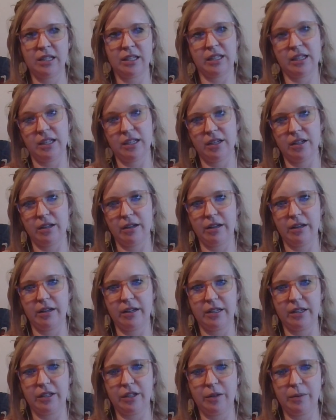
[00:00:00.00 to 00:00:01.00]
here
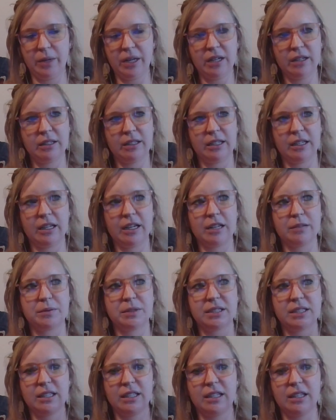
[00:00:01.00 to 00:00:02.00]
in humanity. I'm
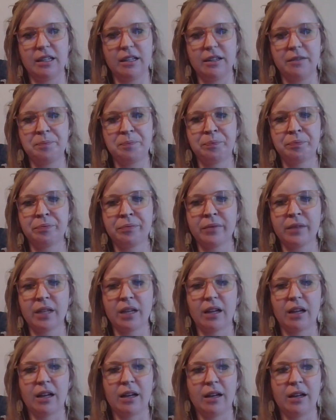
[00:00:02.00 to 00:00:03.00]
seeing
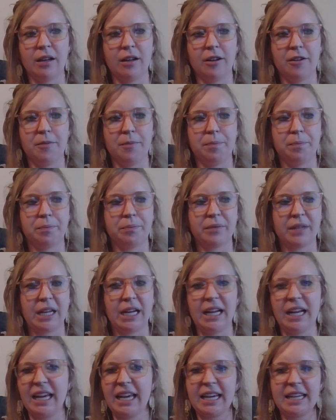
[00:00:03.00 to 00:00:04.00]
um,
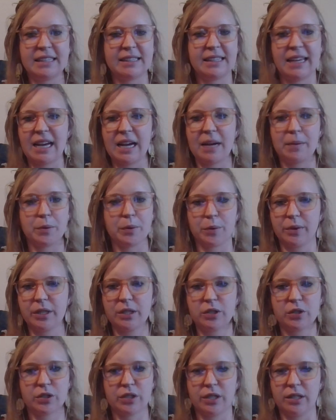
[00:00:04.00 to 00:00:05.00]
a hazy
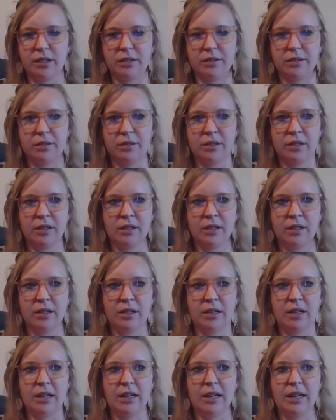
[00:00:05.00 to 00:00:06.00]
apparition
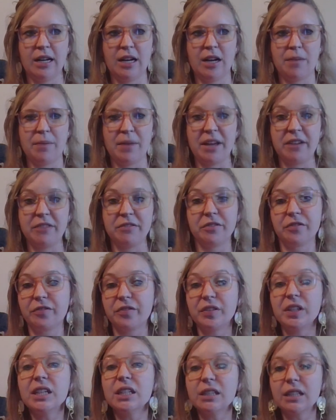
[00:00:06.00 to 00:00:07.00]
um, and
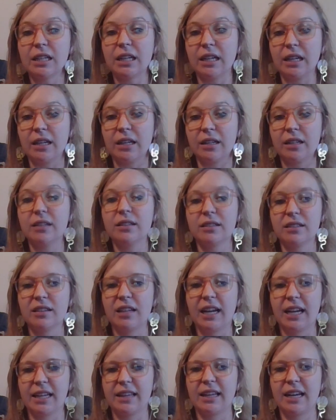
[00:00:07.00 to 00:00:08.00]
feeling
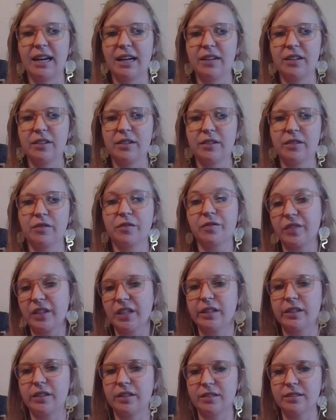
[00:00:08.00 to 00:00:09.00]
like that
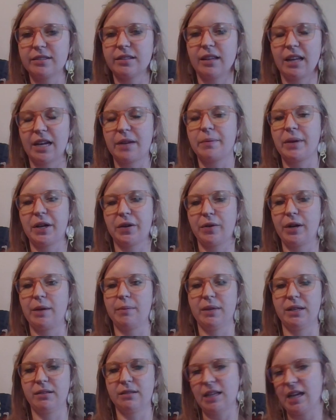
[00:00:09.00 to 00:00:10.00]
feels like my
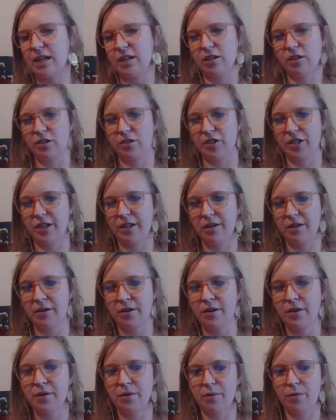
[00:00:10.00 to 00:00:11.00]
grandma's energy,
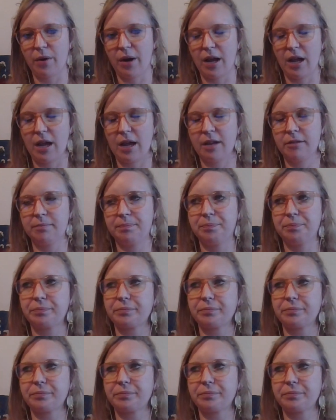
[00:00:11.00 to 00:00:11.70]
right?